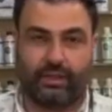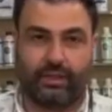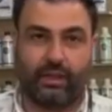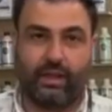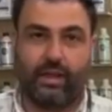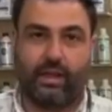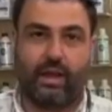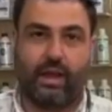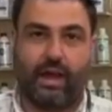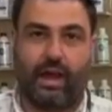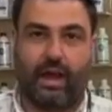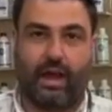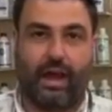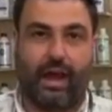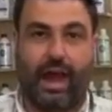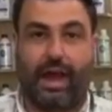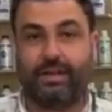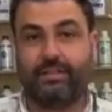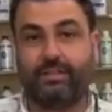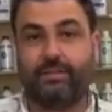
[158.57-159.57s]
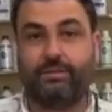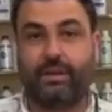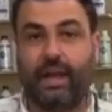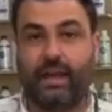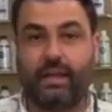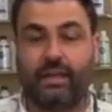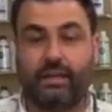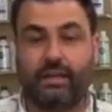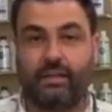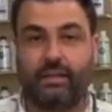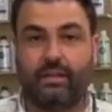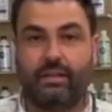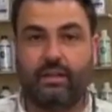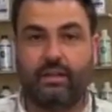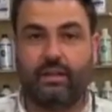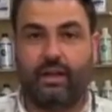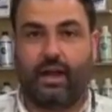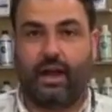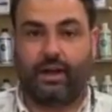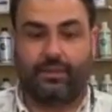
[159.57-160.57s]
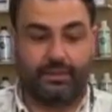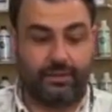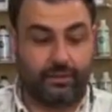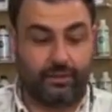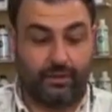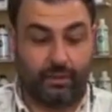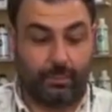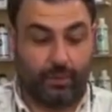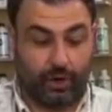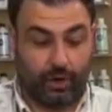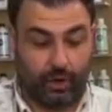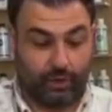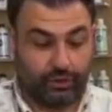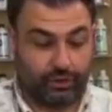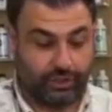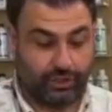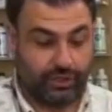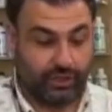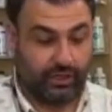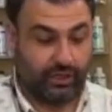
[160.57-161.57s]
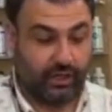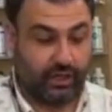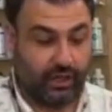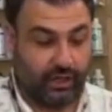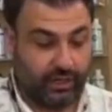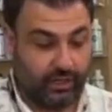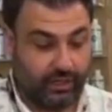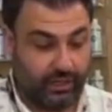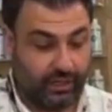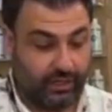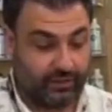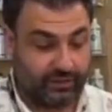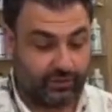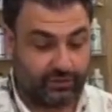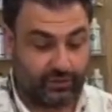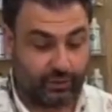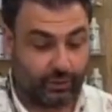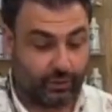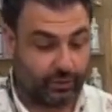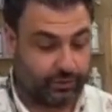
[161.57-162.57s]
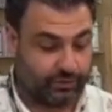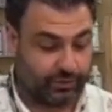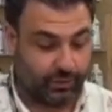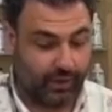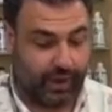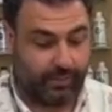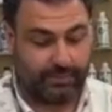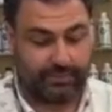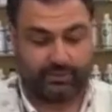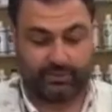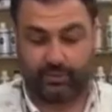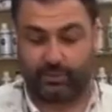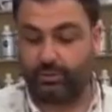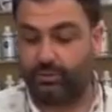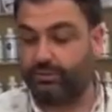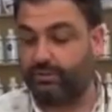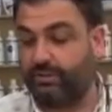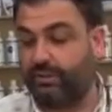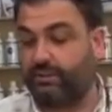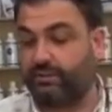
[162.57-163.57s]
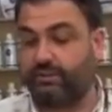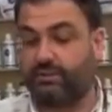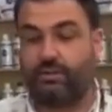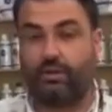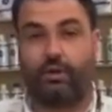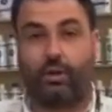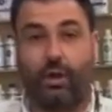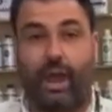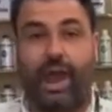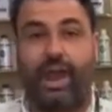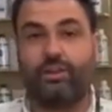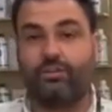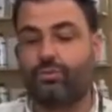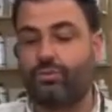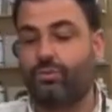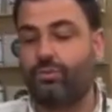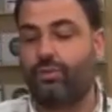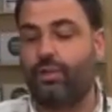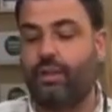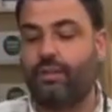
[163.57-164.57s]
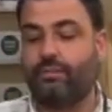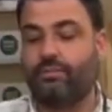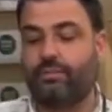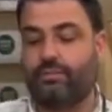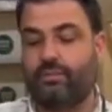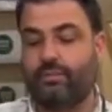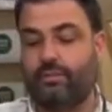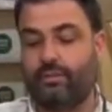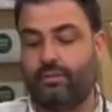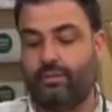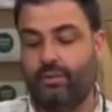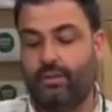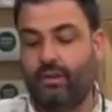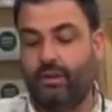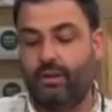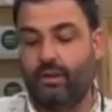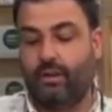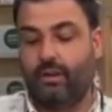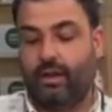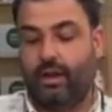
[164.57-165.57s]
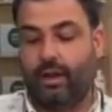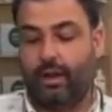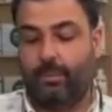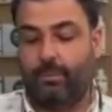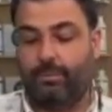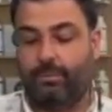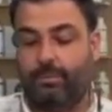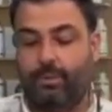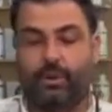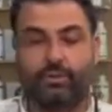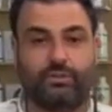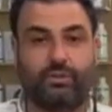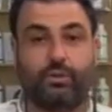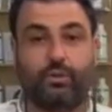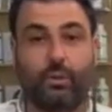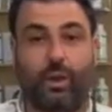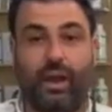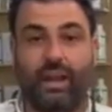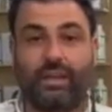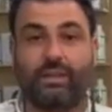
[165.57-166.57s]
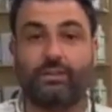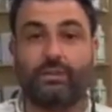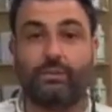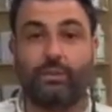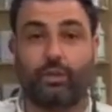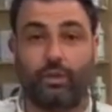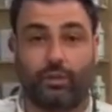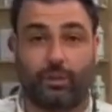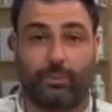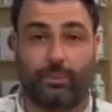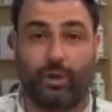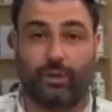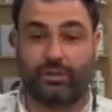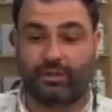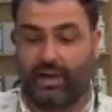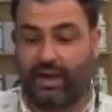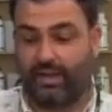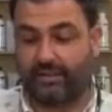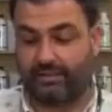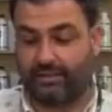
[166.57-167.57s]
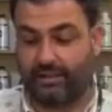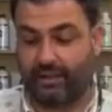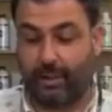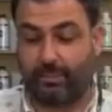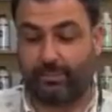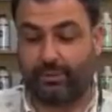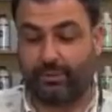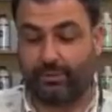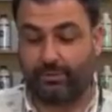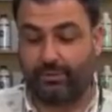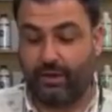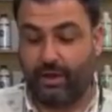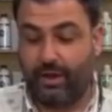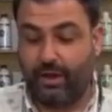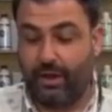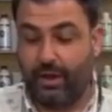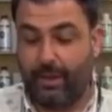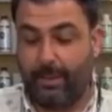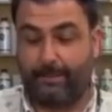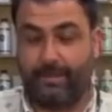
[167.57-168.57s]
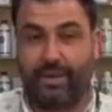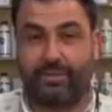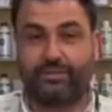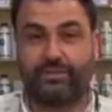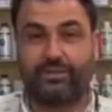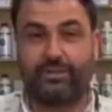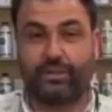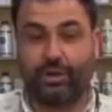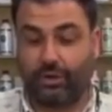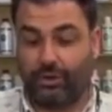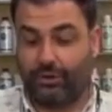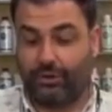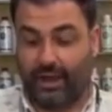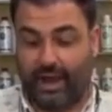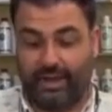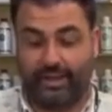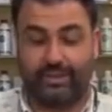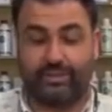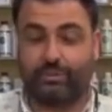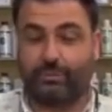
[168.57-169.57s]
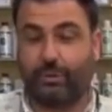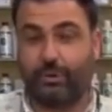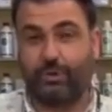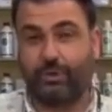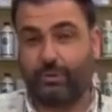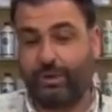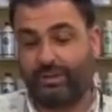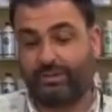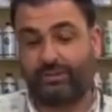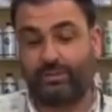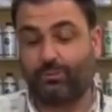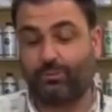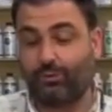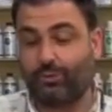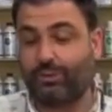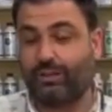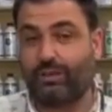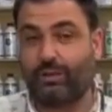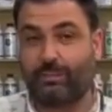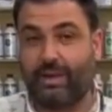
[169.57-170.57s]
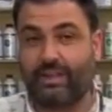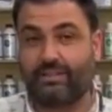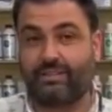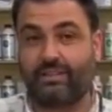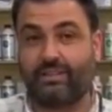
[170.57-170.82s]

So this is Happy Soils. This is one of the products that we've been playing around with in lots of different Happy Soil products. This is all about feeding the soil with great biology that it needs,